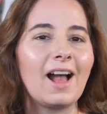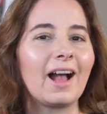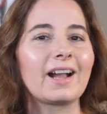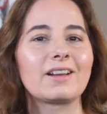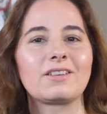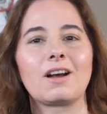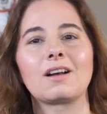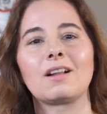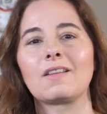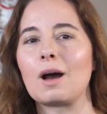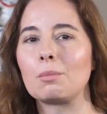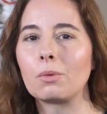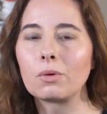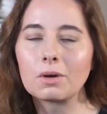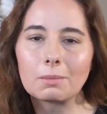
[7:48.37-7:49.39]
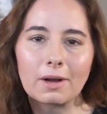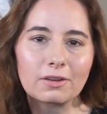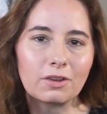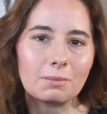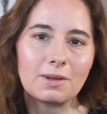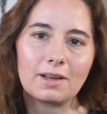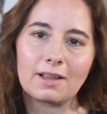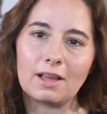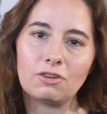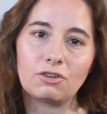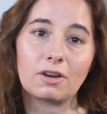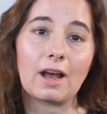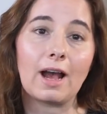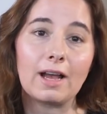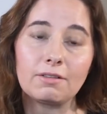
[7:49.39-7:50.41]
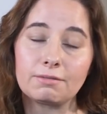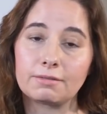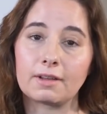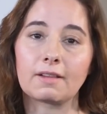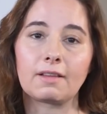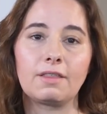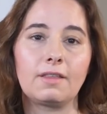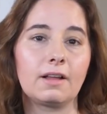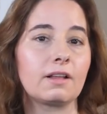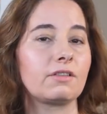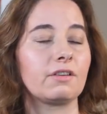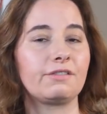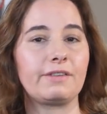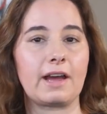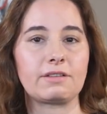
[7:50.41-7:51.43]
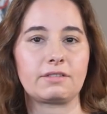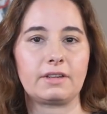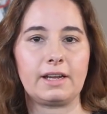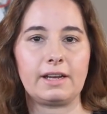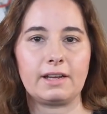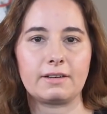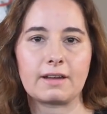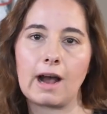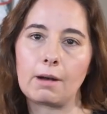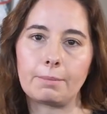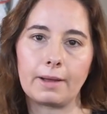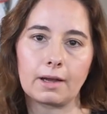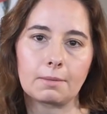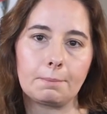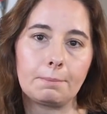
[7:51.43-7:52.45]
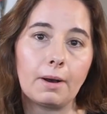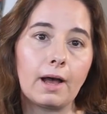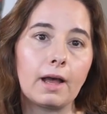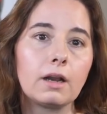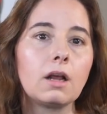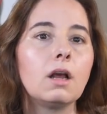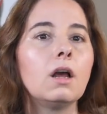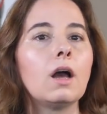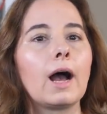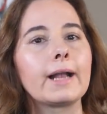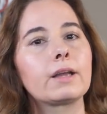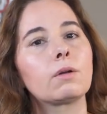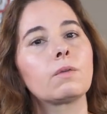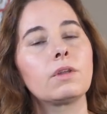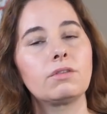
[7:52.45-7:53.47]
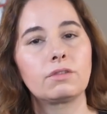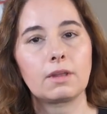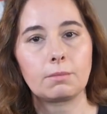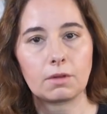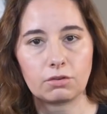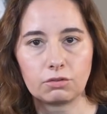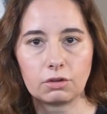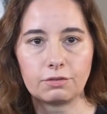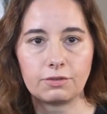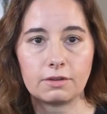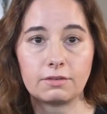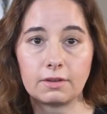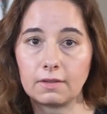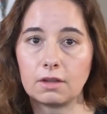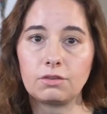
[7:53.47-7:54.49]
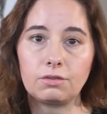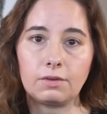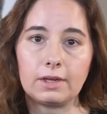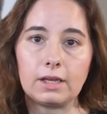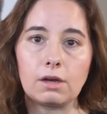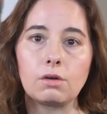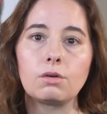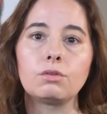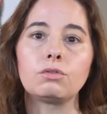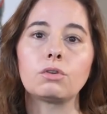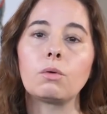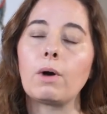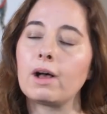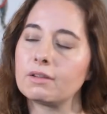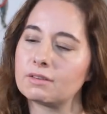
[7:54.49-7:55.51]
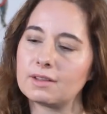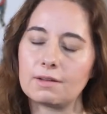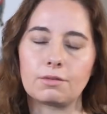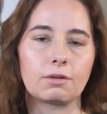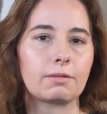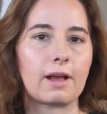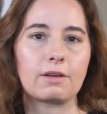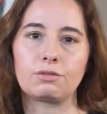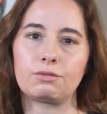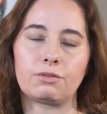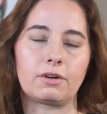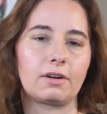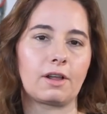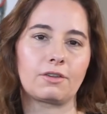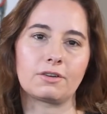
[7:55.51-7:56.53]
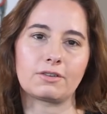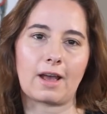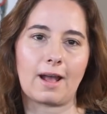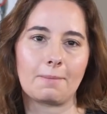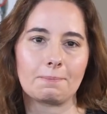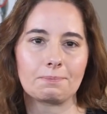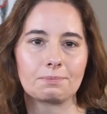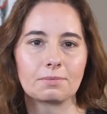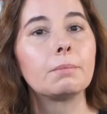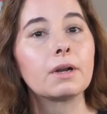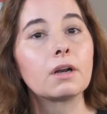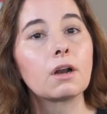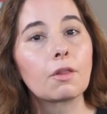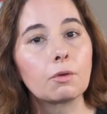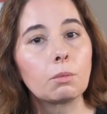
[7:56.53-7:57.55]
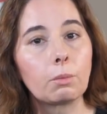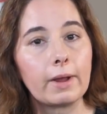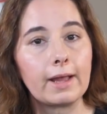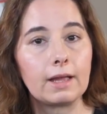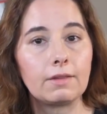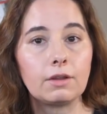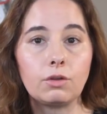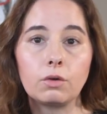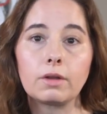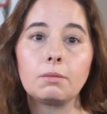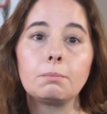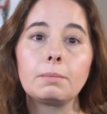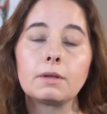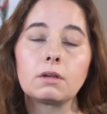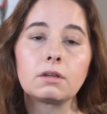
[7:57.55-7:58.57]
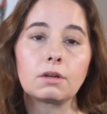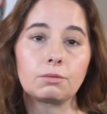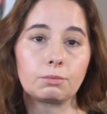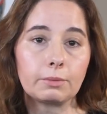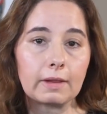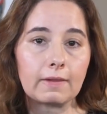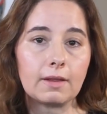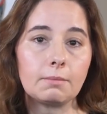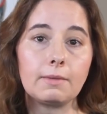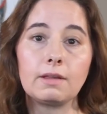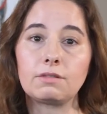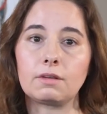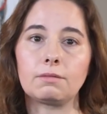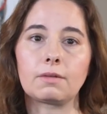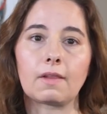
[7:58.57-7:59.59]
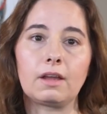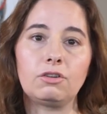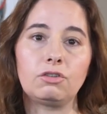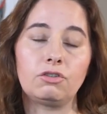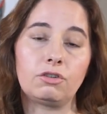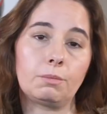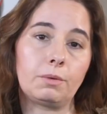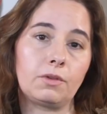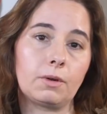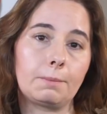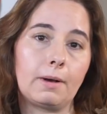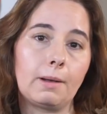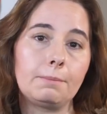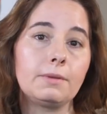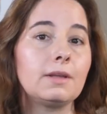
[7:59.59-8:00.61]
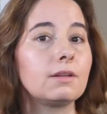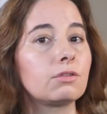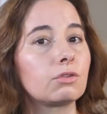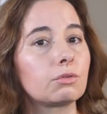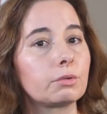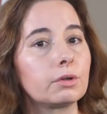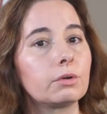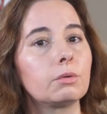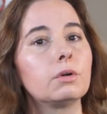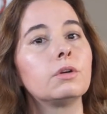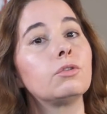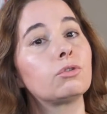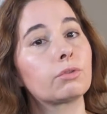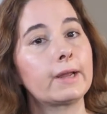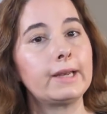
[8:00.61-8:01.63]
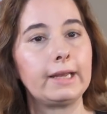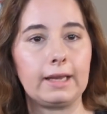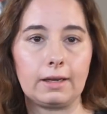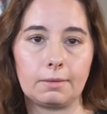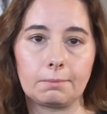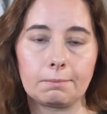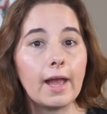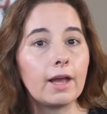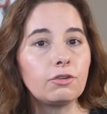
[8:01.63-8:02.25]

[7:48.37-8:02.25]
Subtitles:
I could talk a lot more about communication. I really think it's a fascinating topic, but I can only skim the surface in this video, so I'll save the rest for another time. But another way that you can build a really amazing relationship with your pup is through training.